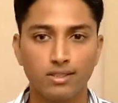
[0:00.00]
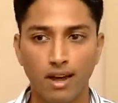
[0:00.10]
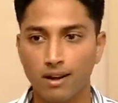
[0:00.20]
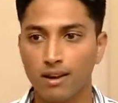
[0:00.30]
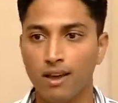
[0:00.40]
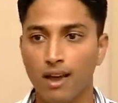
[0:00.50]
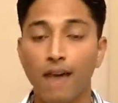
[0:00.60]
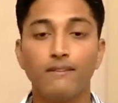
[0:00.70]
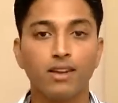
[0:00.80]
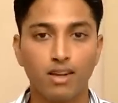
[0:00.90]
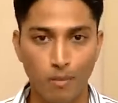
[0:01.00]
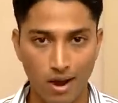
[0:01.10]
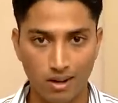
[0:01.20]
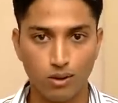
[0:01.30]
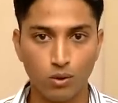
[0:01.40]
start having
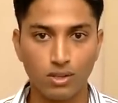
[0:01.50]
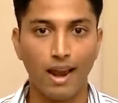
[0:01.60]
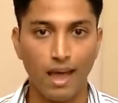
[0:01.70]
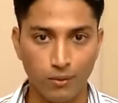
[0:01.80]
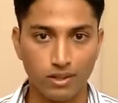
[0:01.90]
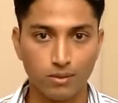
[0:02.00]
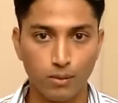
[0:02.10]
command over the language,